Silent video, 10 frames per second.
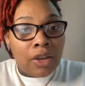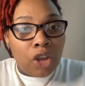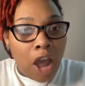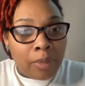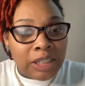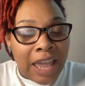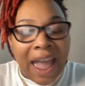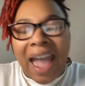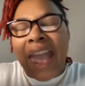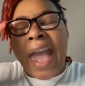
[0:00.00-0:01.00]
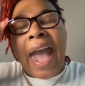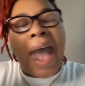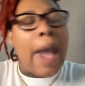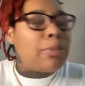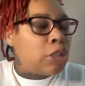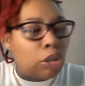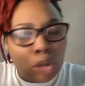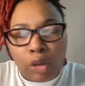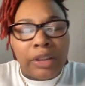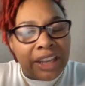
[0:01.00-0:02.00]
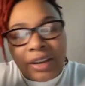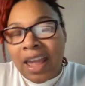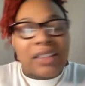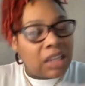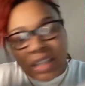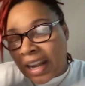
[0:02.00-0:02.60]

You know what I'm saying? I had absolutely nothing